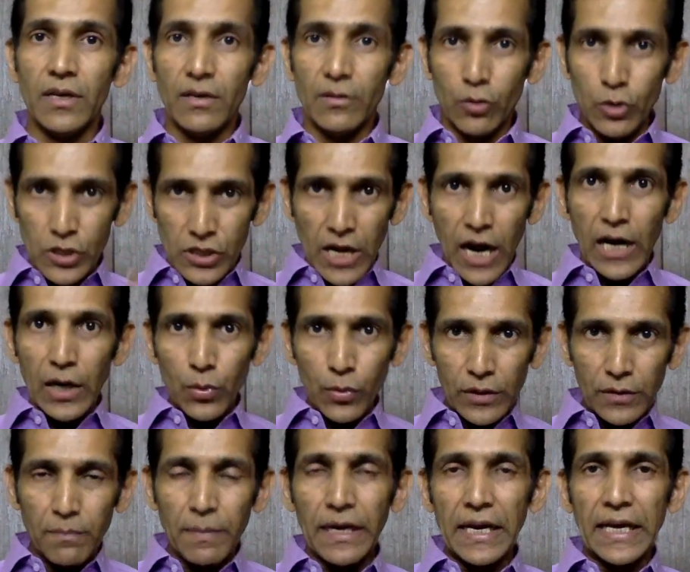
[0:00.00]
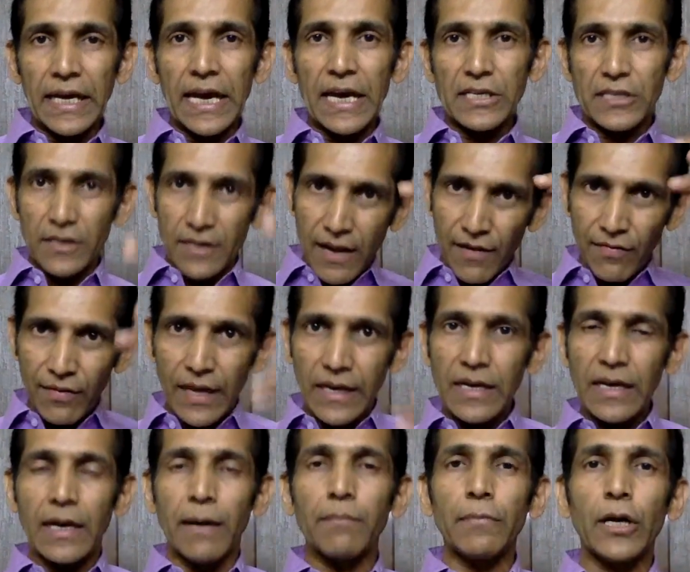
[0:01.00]
to start with medication and
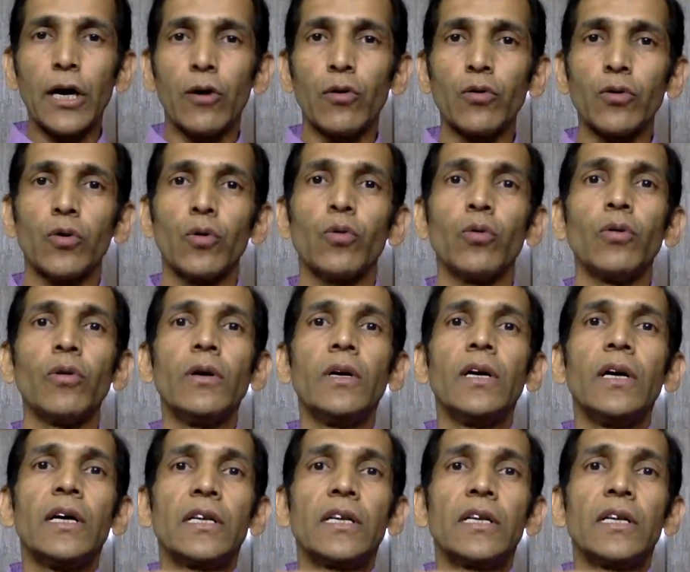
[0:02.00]
then come down to